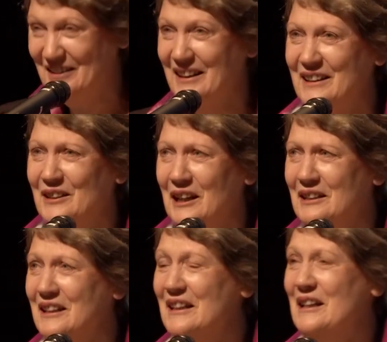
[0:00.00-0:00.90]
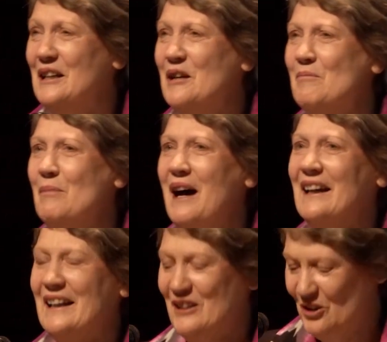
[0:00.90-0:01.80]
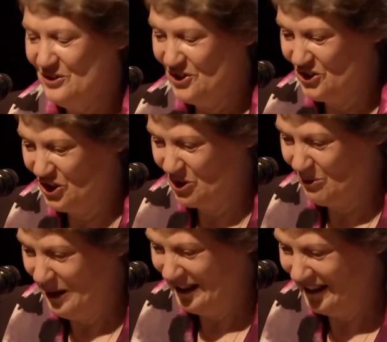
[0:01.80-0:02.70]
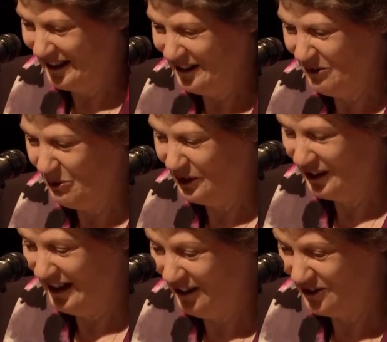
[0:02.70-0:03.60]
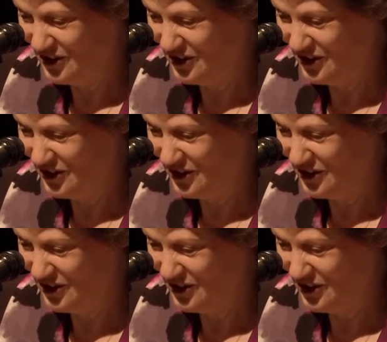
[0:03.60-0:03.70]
think that embarking on decision-making without